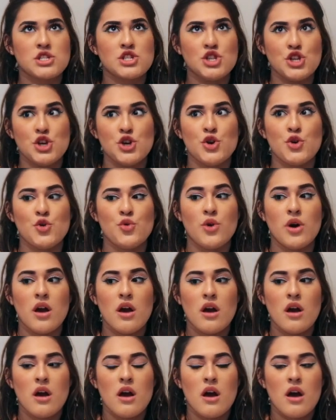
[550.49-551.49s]

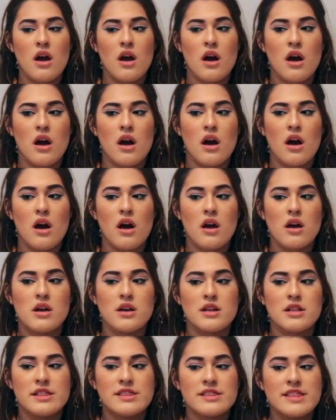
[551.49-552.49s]
to
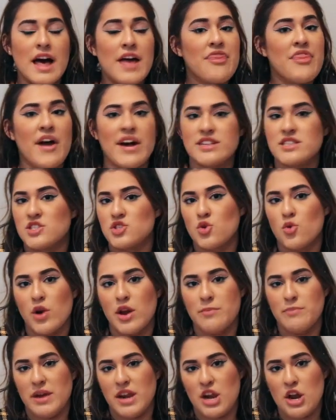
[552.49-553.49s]
let that
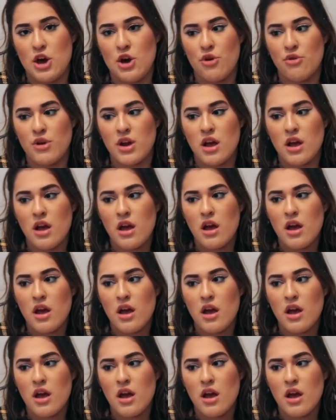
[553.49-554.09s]
story be known.